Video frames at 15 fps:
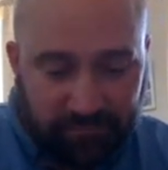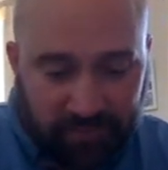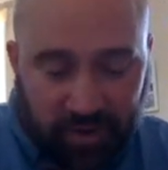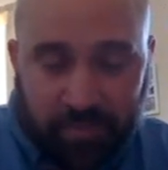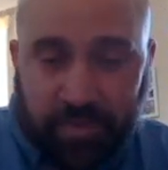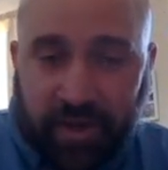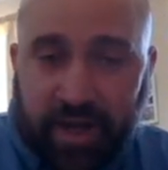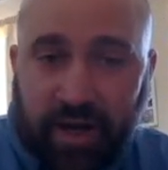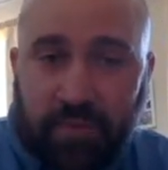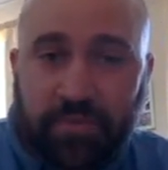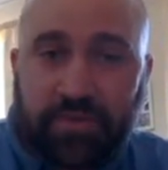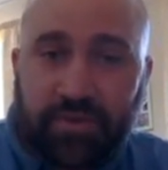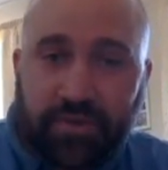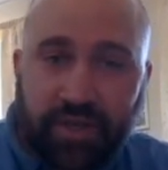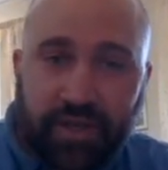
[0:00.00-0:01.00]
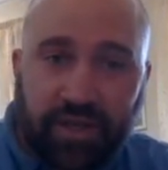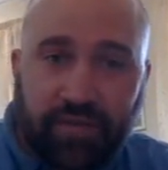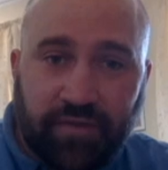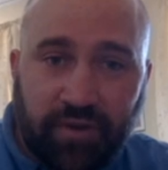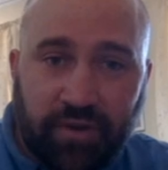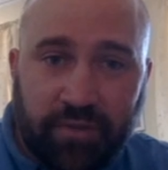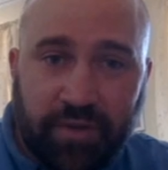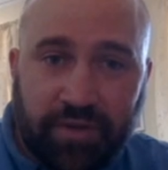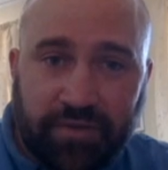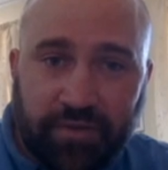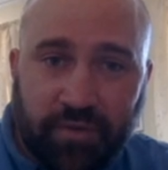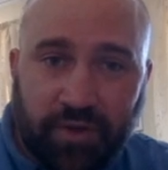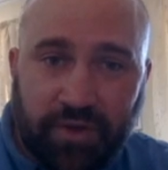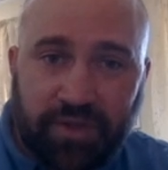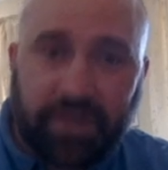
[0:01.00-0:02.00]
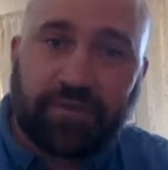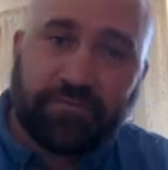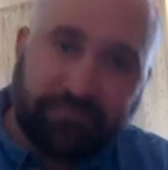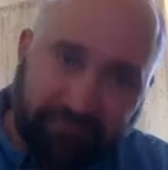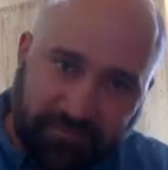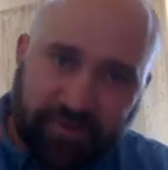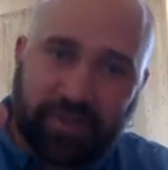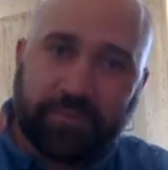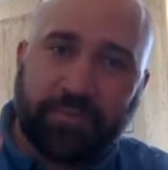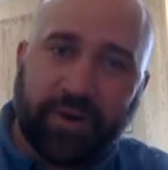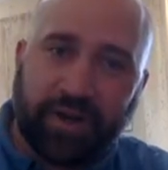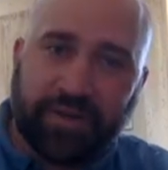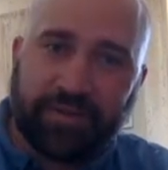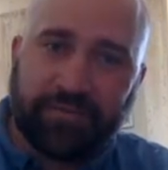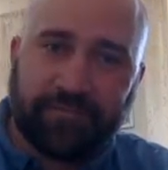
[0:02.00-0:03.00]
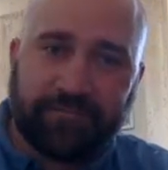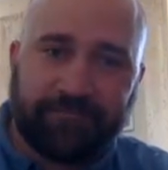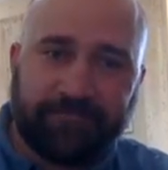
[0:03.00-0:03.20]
Hope I helped. Thank you very much for watching. Goodbye.